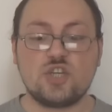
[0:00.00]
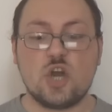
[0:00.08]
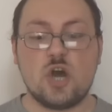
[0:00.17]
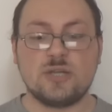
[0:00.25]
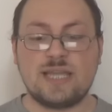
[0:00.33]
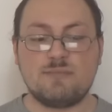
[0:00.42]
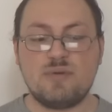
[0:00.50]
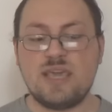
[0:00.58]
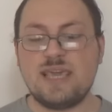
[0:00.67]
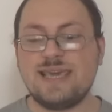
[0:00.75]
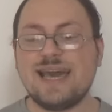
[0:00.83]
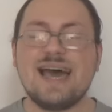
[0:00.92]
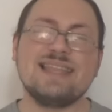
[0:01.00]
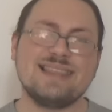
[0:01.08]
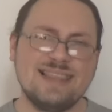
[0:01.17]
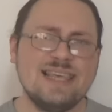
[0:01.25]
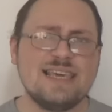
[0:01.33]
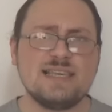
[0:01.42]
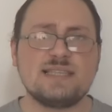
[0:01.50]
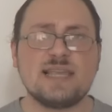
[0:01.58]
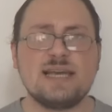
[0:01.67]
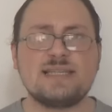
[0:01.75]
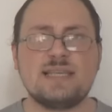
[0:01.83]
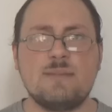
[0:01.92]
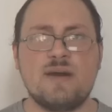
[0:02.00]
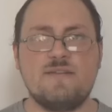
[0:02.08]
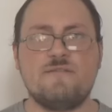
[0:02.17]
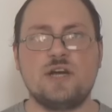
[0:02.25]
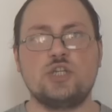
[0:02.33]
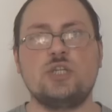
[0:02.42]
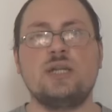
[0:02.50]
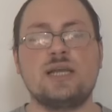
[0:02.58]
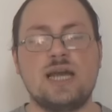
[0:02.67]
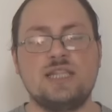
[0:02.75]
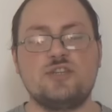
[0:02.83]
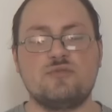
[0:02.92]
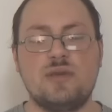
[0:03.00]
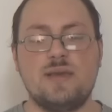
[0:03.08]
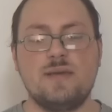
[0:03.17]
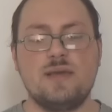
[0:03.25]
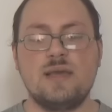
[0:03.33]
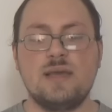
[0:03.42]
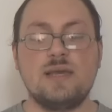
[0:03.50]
shot at being at least a semi-functional country.